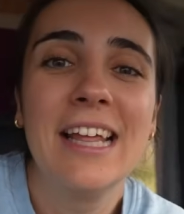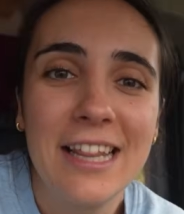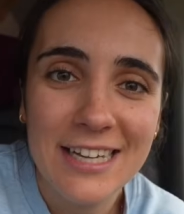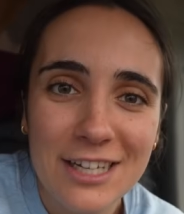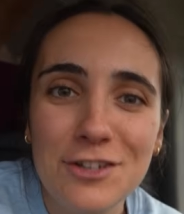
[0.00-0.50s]

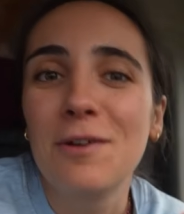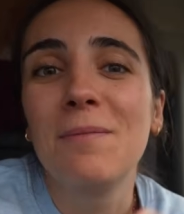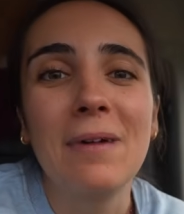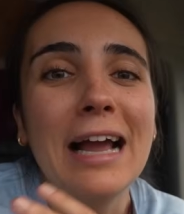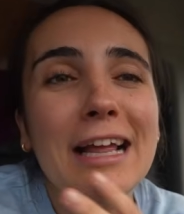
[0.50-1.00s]
This is
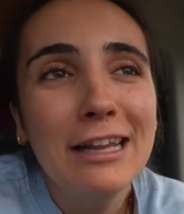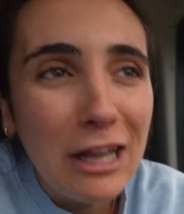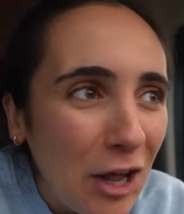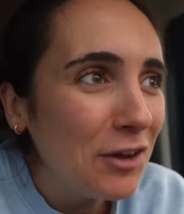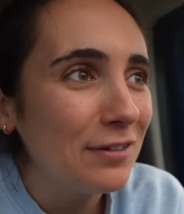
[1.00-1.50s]
something I
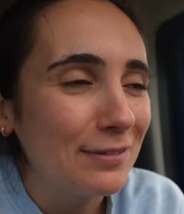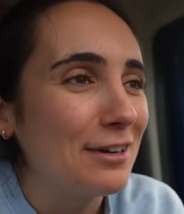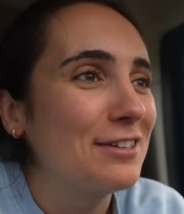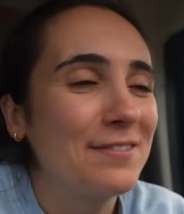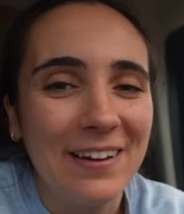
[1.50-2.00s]
love
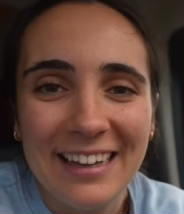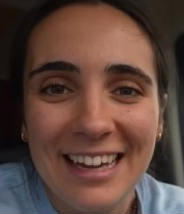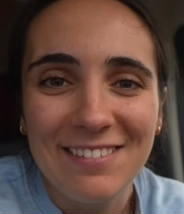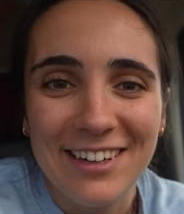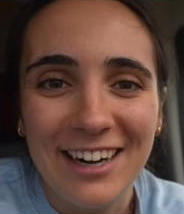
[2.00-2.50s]
about van
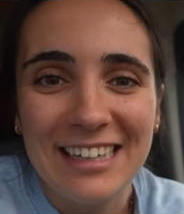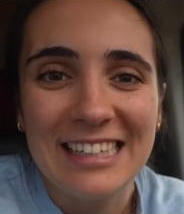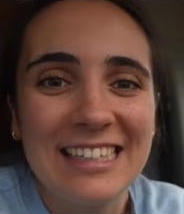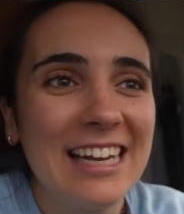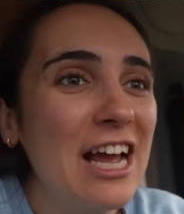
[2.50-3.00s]
life in
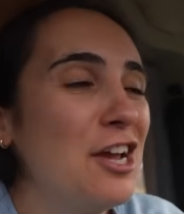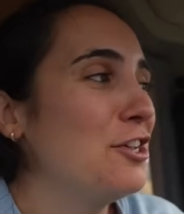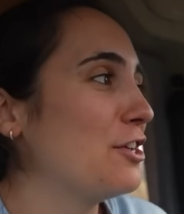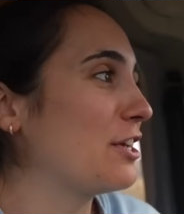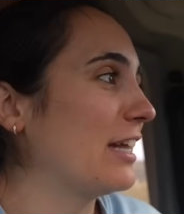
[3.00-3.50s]
Ireland.
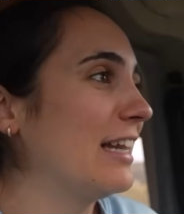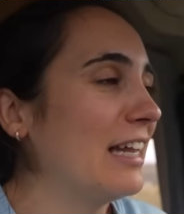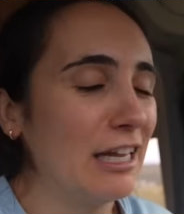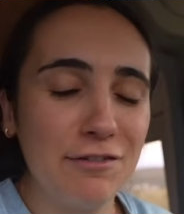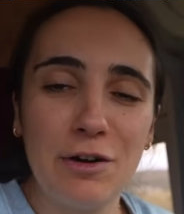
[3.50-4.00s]
You can
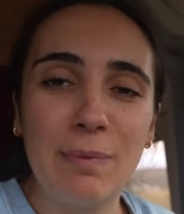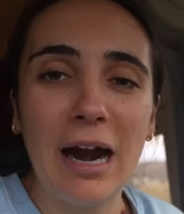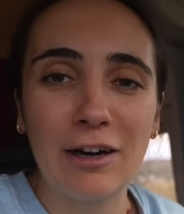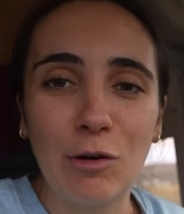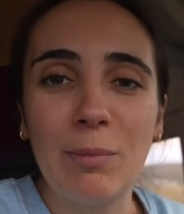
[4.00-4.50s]
leave your
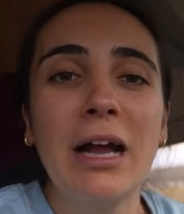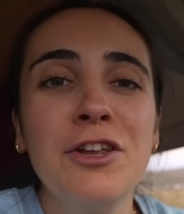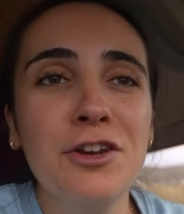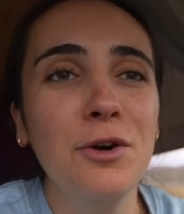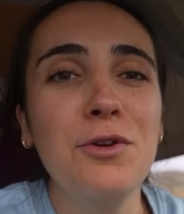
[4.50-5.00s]
park up, and
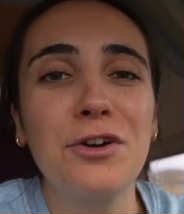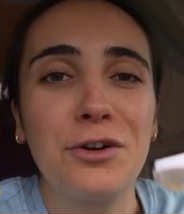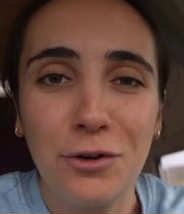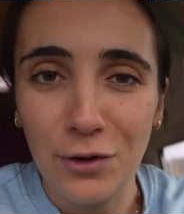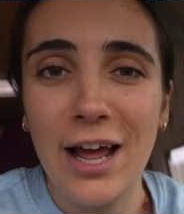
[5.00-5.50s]
you know you're
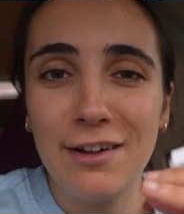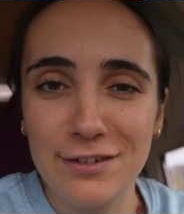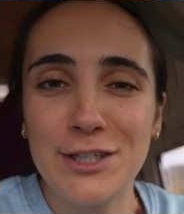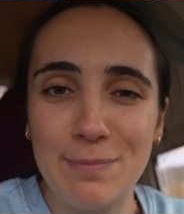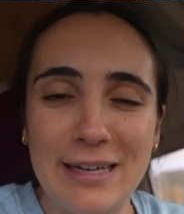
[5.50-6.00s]
gonna have a
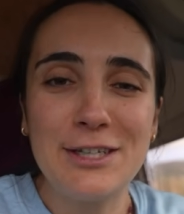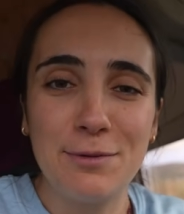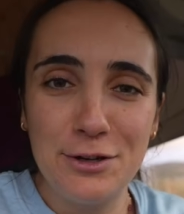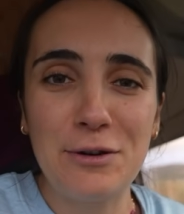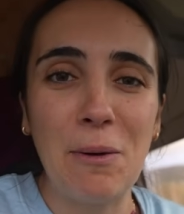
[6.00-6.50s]
space
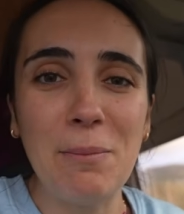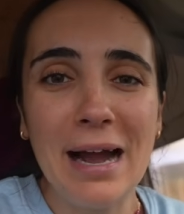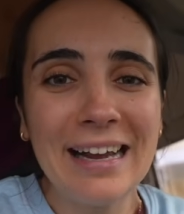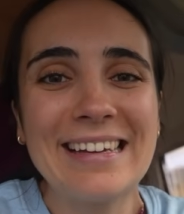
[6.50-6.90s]
when you come back.